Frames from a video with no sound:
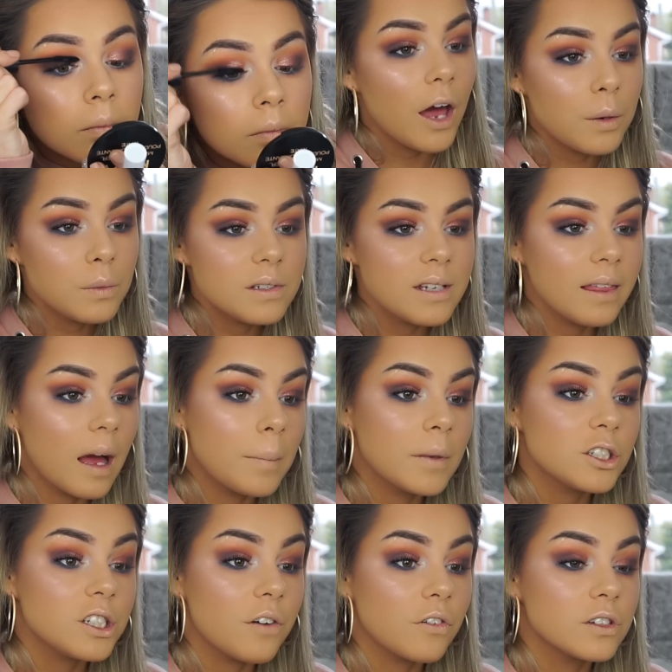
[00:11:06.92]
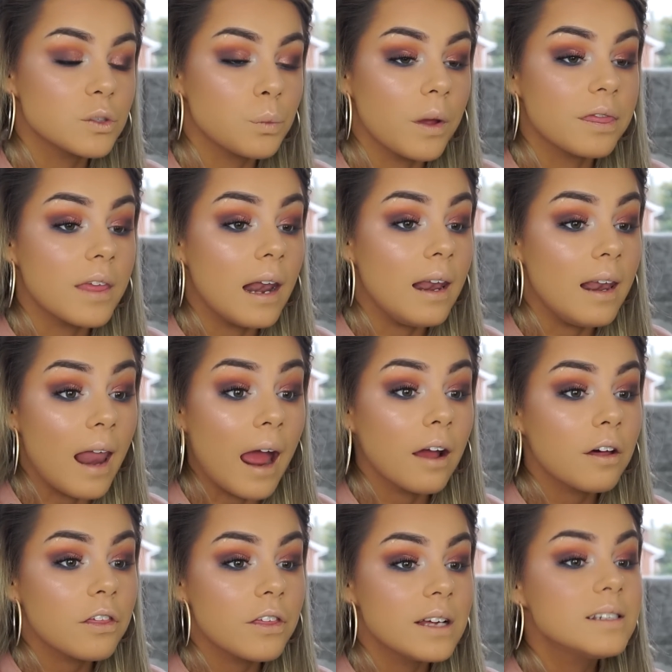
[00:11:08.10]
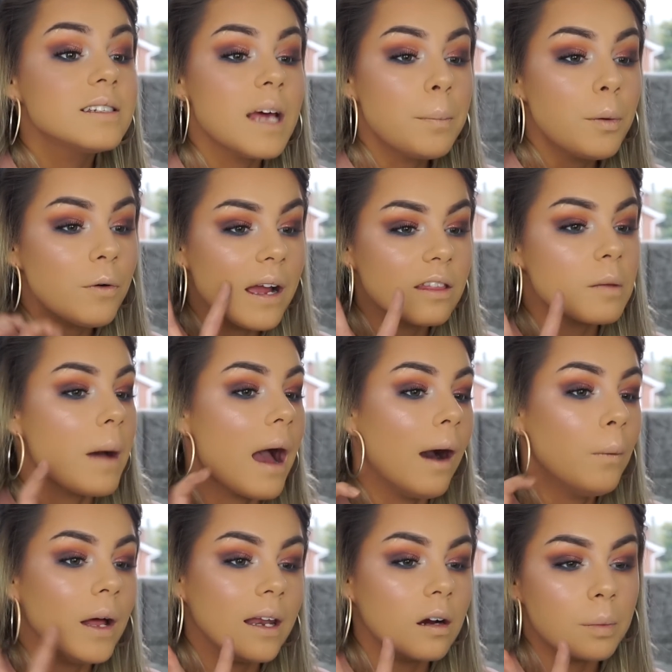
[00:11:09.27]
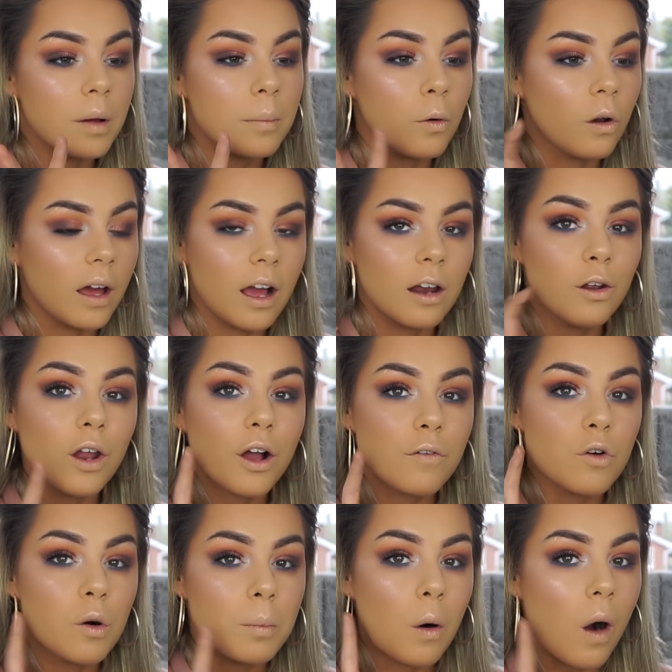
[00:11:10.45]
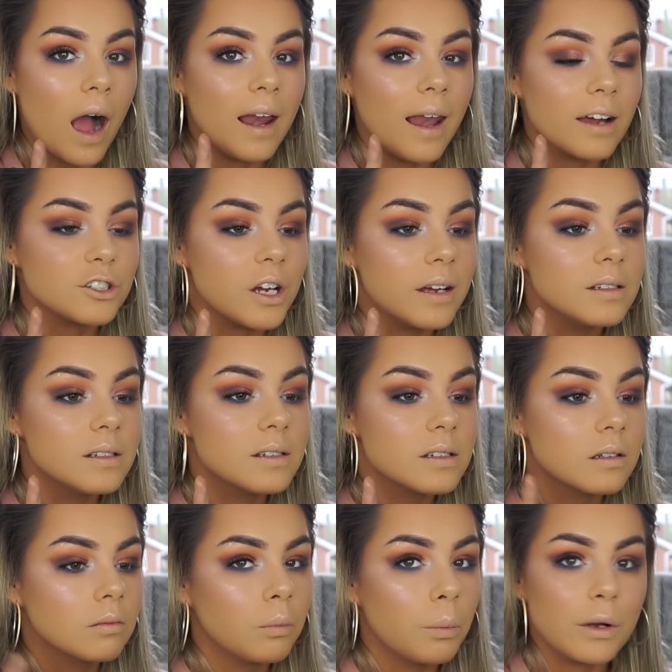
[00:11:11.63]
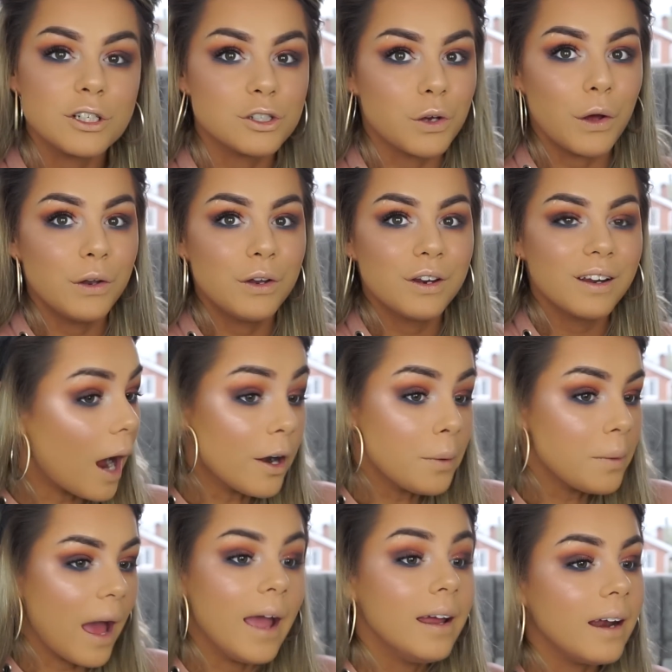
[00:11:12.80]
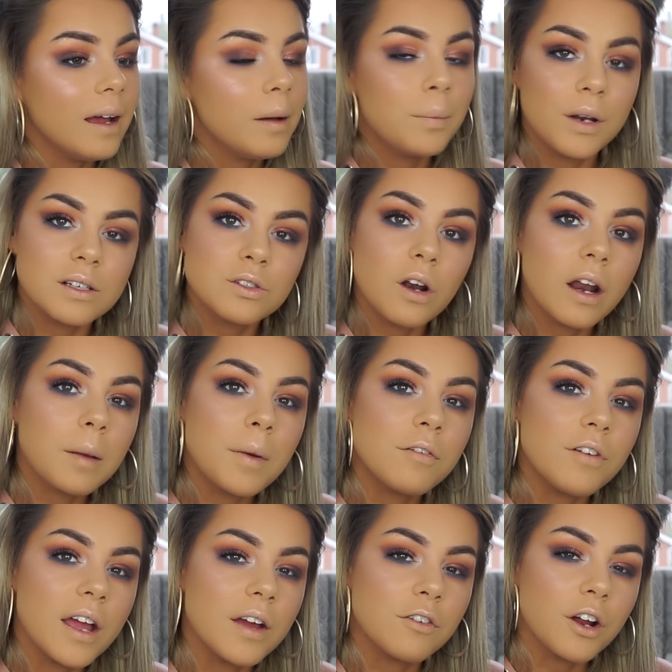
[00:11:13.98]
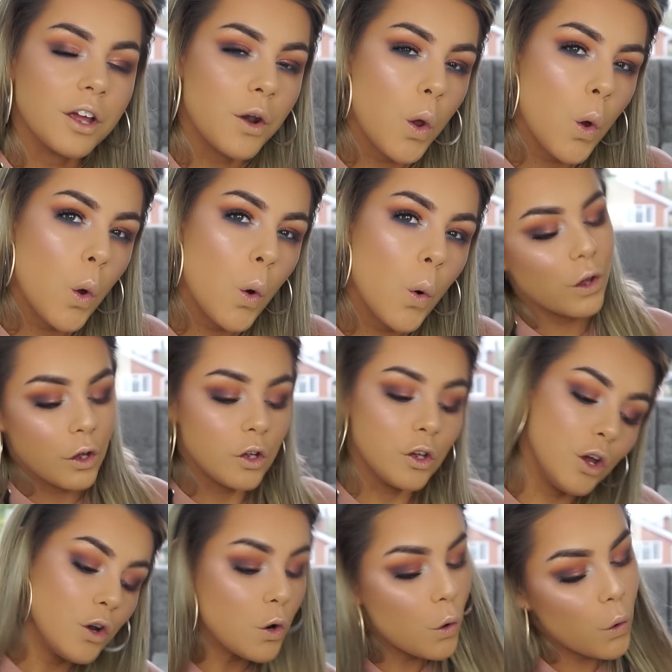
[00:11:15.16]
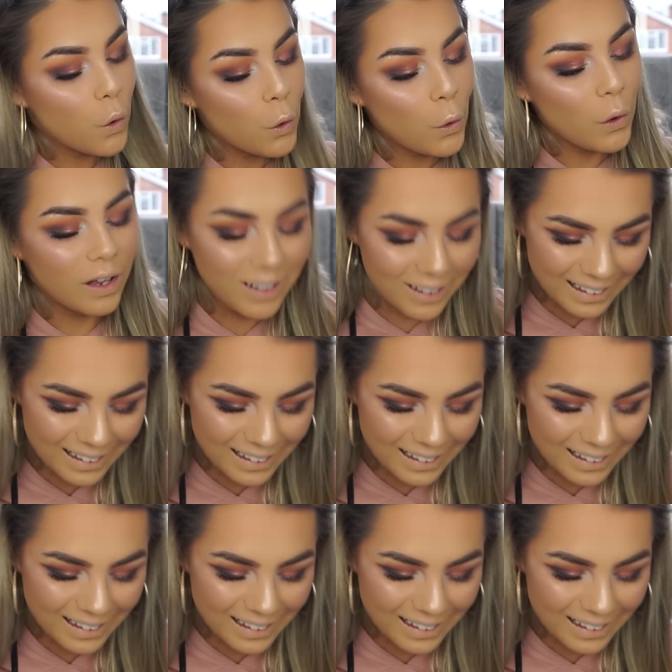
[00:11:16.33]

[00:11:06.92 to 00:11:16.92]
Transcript: I don't see that much difference with the length. It's separated them out a little bit more. Like, I look like I've got more eyelashes, which is good. I don't hate it, but it's not, like, my favourite, you know? You know?